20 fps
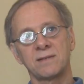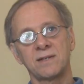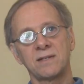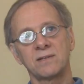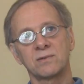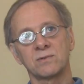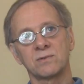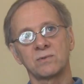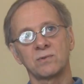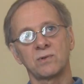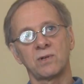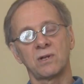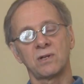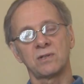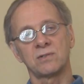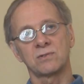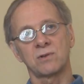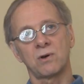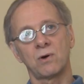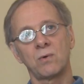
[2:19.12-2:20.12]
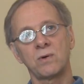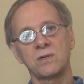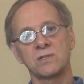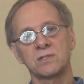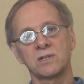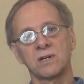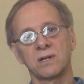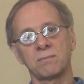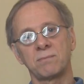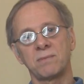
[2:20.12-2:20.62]
think there's
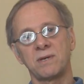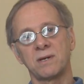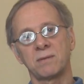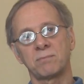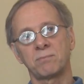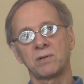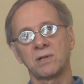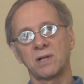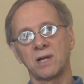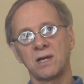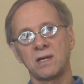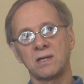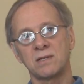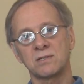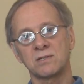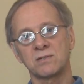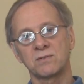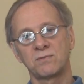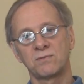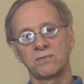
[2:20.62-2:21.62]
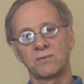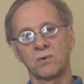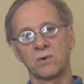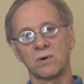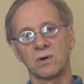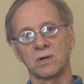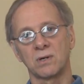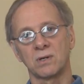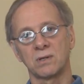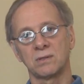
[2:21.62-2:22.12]
always going to be a place
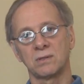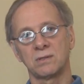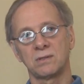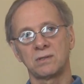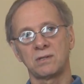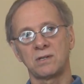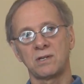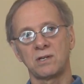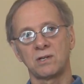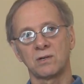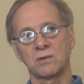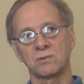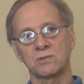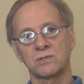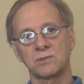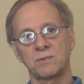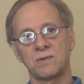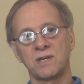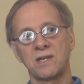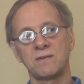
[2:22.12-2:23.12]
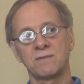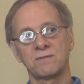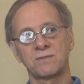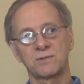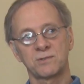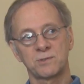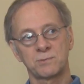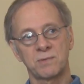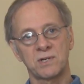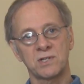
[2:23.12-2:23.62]
for,
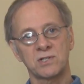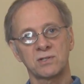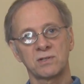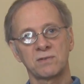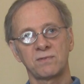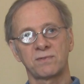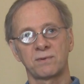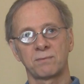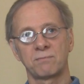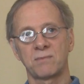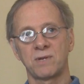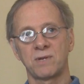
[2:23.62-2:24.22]
especially for